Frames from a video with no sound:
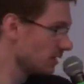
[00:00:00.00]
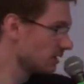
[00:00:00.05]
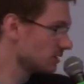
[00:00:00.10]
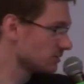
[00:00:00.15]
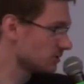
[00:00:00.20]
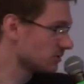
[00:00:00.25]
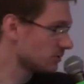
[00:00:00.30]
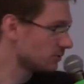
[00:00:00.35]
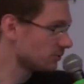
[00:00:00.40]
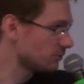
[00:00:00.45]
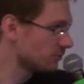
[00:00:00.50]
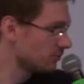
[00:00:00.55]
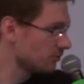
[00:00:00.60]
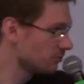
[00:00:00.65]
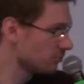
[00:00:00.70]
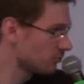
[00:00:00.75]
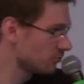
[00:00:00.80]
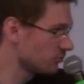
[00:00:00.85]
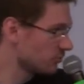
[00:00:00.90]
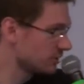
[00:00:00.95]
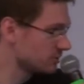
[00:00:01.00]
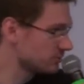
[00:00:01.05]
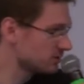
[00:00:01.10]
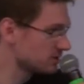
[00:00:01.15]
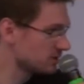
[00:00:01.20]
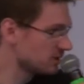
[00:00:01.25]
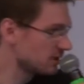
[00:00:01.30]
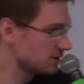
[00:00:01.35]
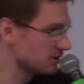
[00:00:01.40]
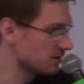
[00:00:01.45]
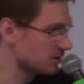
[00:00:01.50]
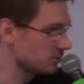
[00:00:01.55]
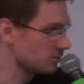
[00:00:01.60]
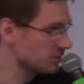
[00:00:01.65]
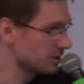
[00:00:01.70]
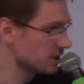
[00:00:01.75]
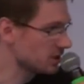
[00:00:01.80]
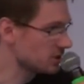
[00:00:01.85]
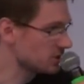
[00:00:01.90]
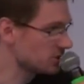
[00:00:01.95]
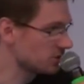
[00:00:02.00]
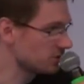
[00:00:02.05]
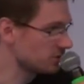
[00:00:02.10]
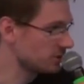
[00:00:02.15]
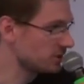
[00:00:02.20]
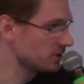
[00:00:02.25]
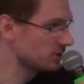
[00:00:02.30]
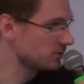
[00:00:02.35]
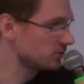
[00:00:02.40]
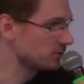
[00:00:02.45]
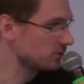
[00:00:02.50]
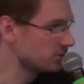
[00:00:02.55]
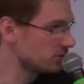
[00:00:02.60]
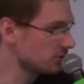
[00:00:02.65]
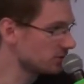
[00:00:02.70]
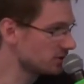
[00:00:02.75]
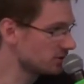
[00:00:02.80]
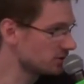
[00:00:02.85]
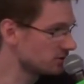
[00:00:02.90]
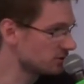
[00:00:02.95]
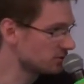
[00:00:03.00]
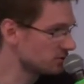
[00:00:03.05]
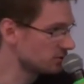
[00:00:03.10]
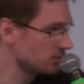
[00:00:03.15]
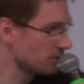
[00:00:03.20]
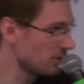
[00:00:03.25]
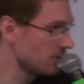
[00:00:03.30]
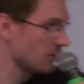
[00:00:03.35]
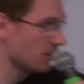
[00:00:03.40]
So when we start our application, we need to look into